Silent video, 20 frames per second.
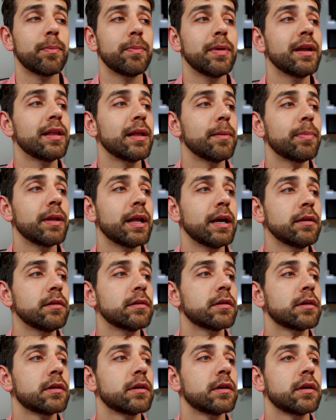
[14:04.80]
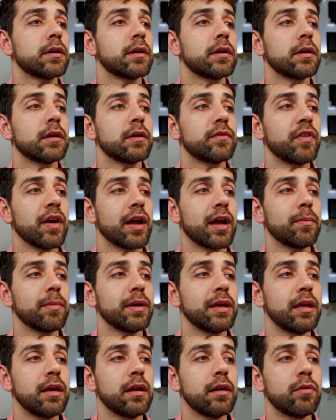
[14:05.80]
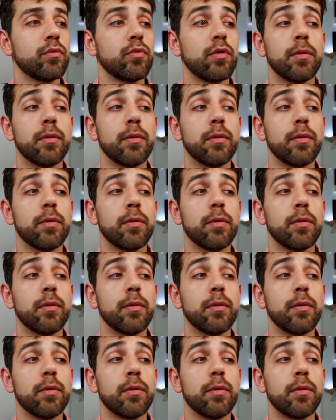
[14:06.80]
appear in the plan. If I come here,